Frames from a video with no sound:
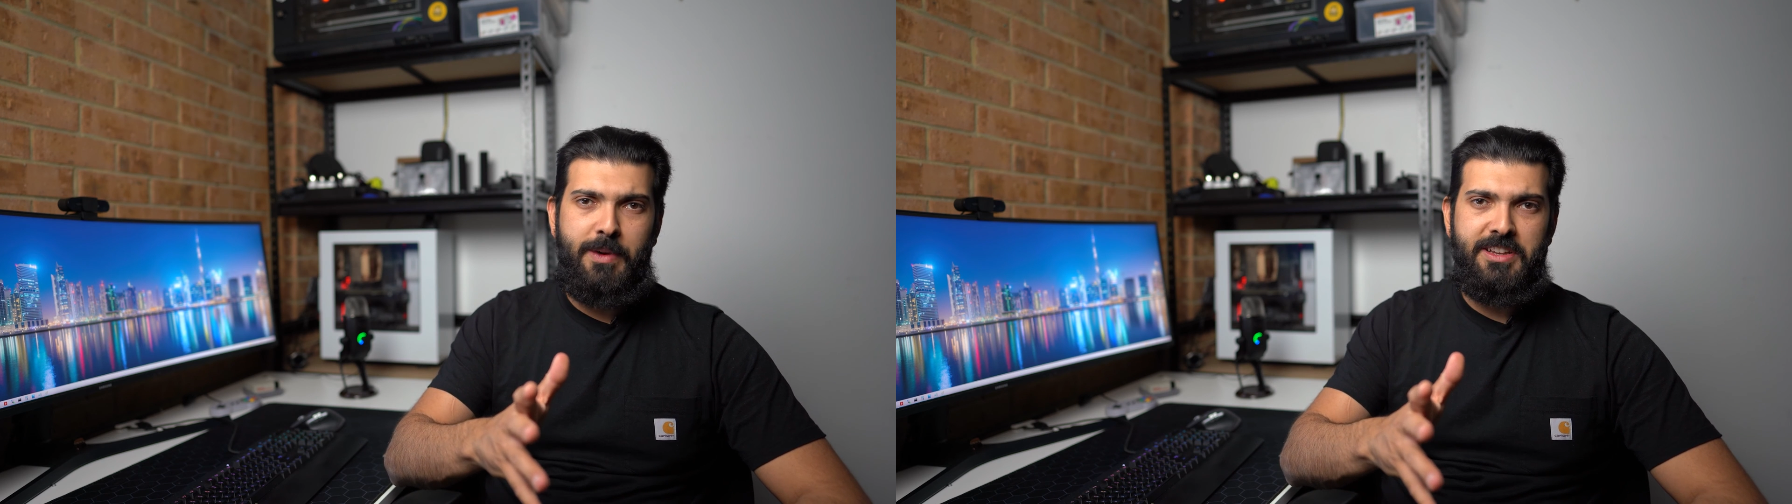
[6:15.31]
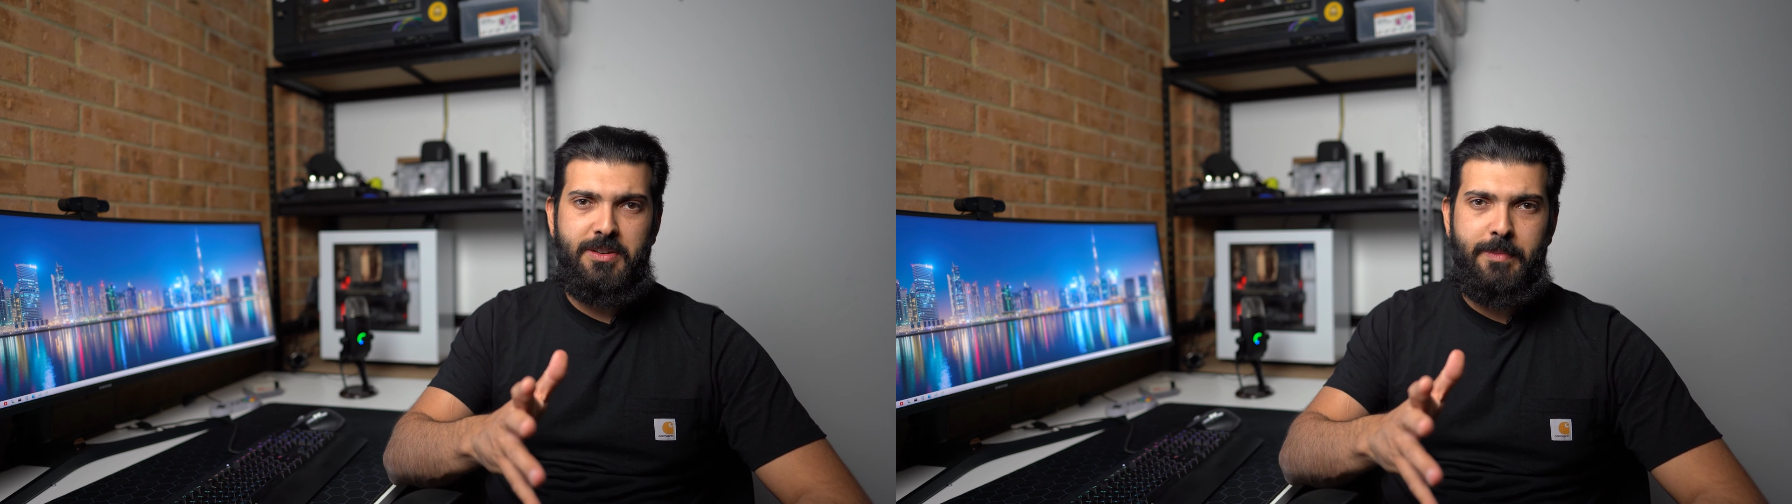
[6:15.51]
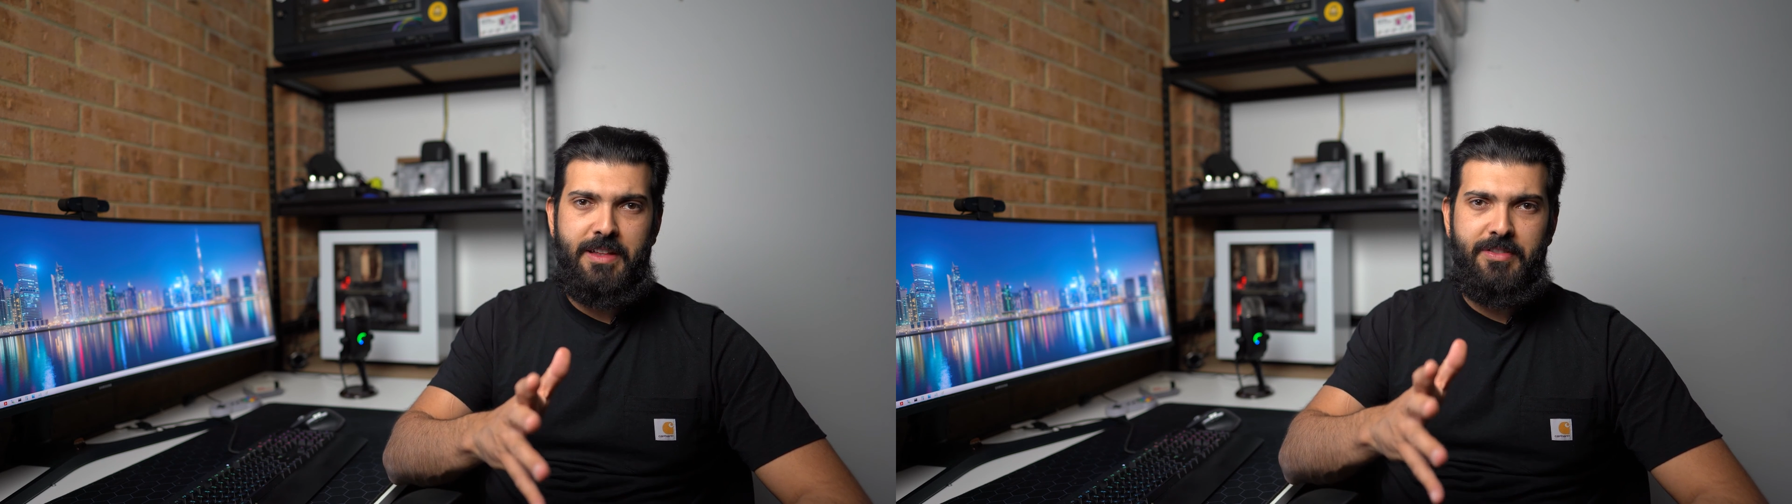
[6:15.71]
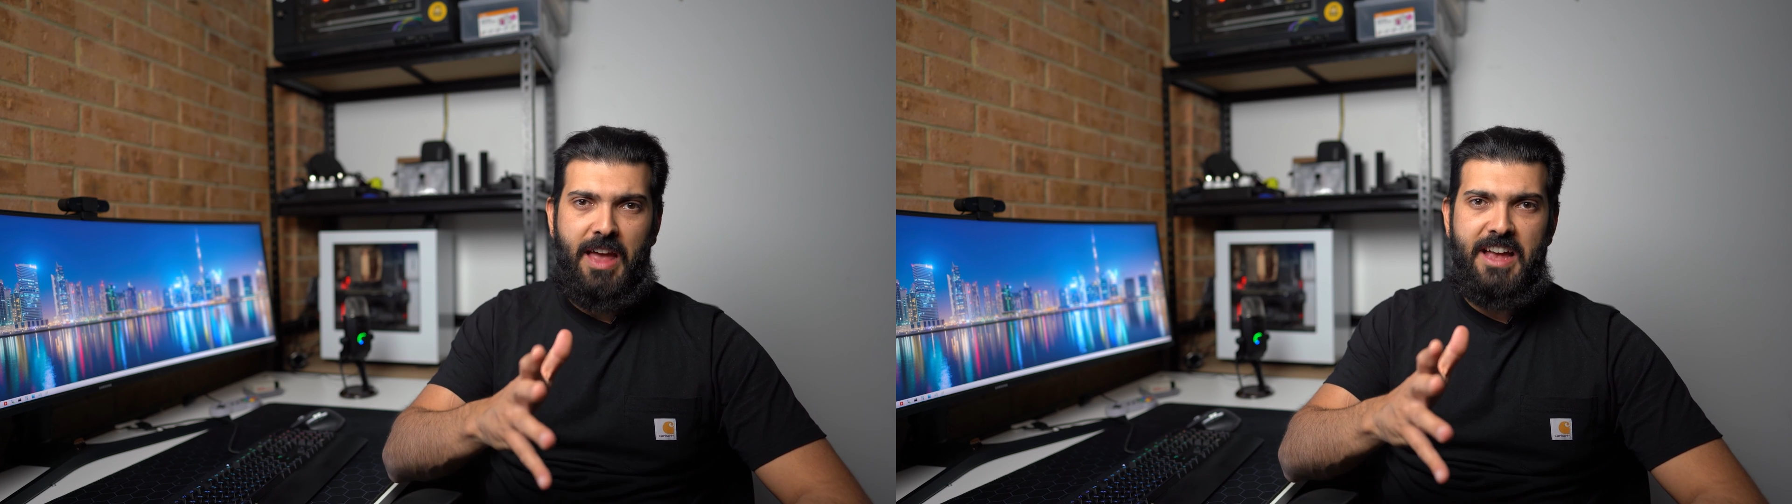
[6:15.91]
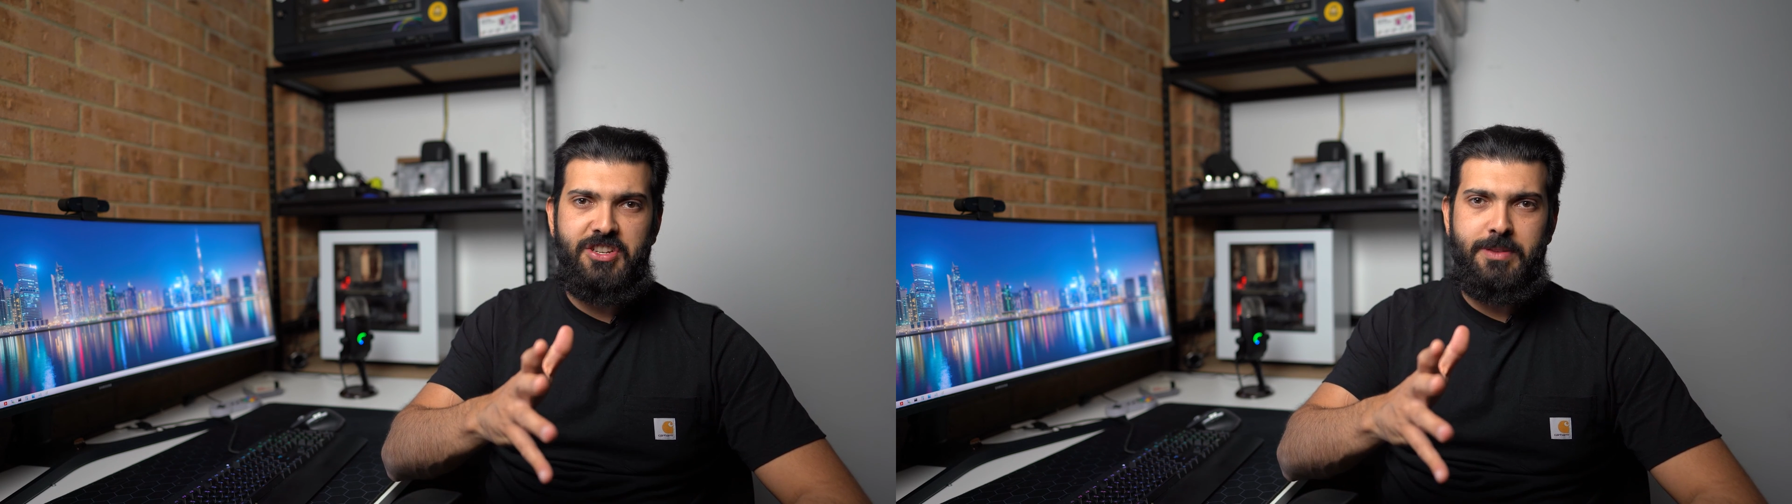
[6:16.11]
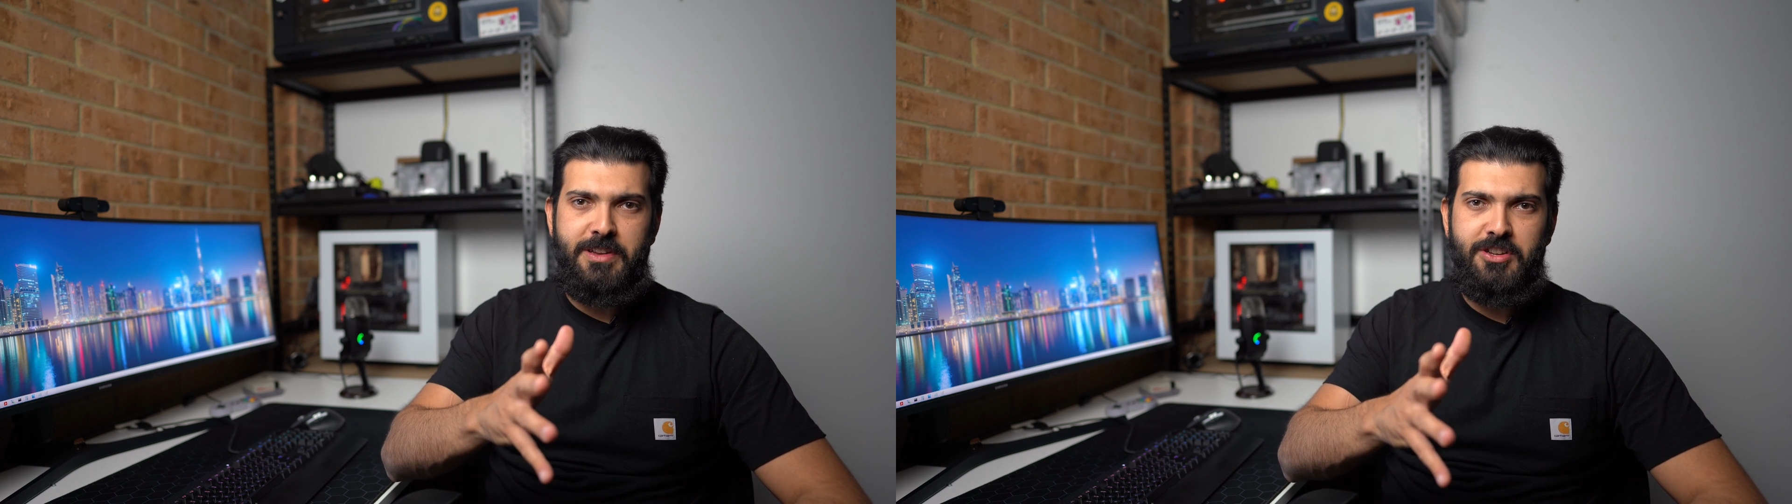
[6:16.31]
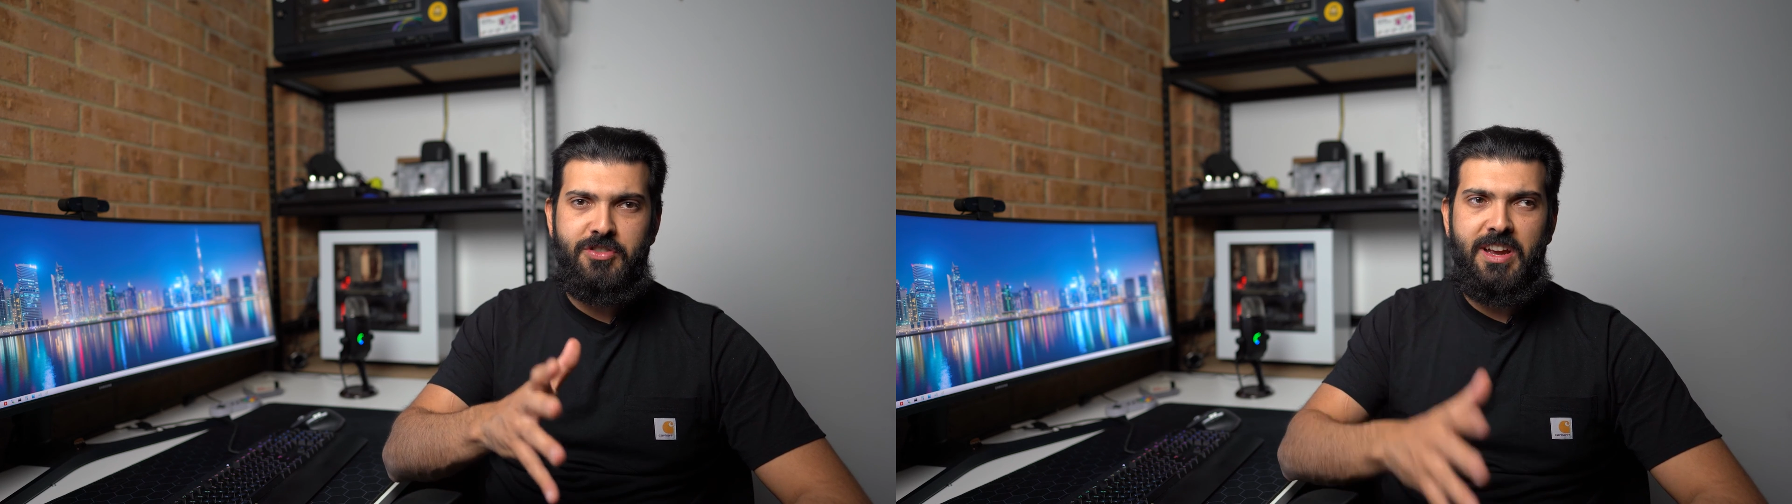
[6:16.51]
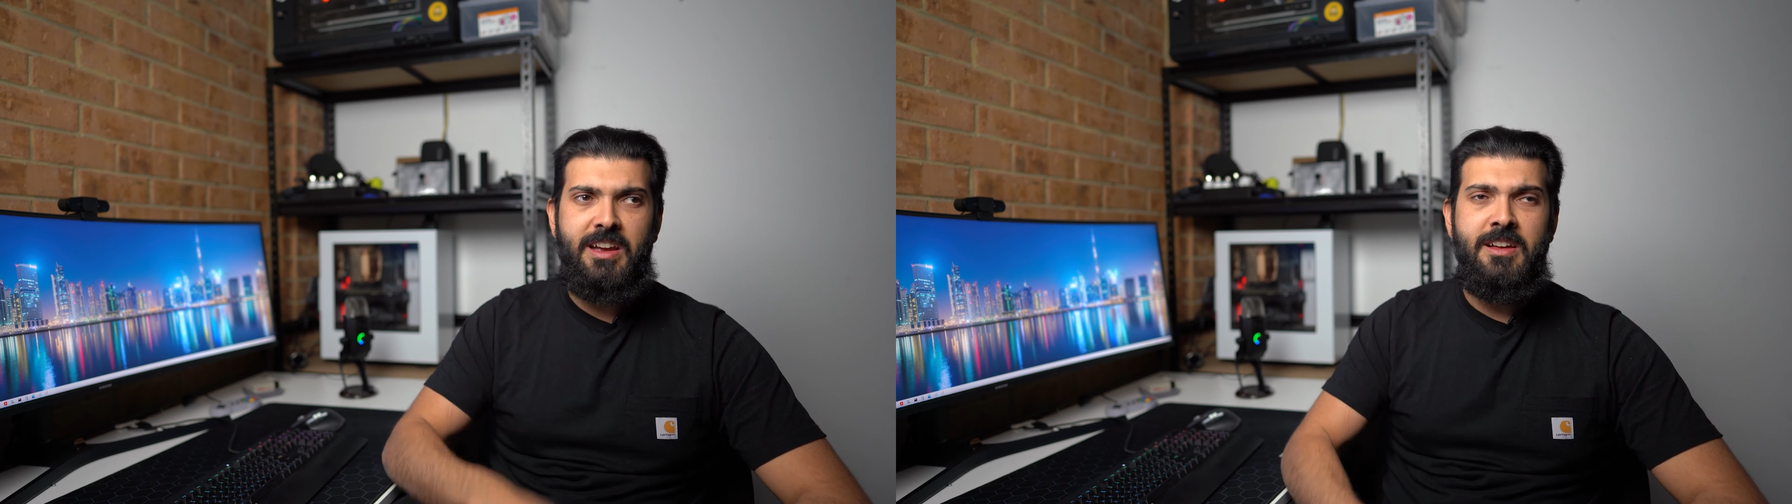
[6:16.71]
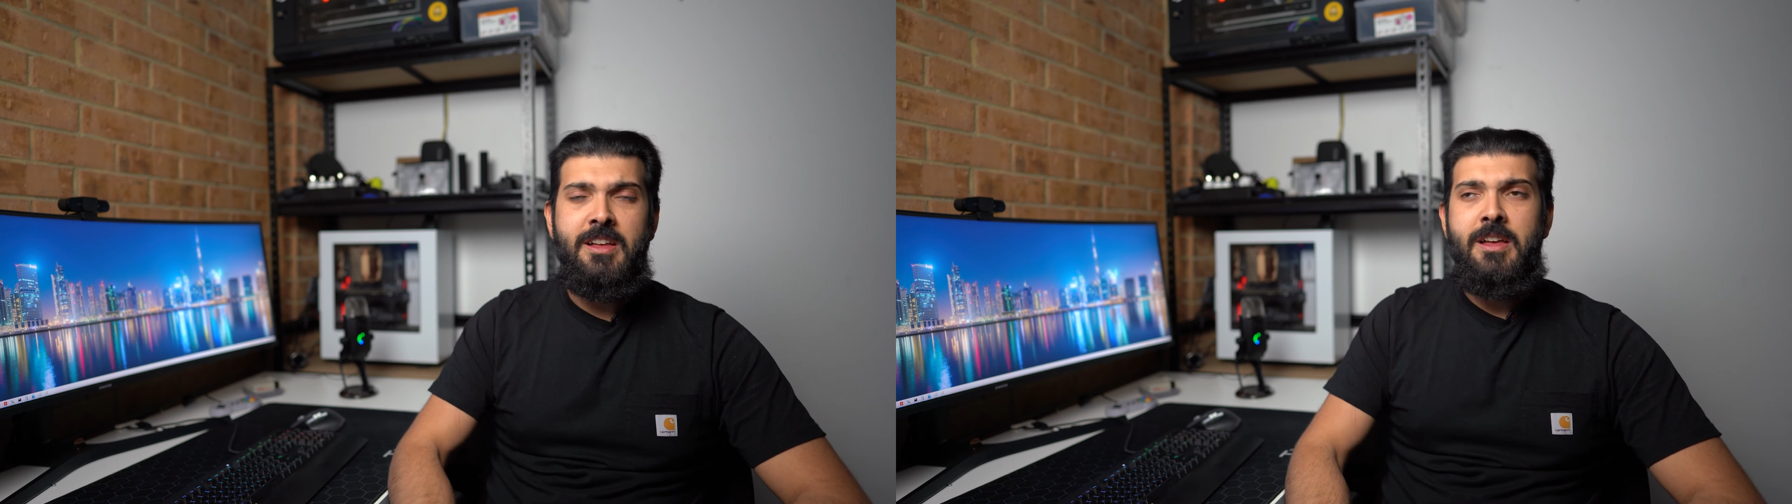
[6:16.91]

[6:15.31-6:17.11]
much about the Azure Administrator,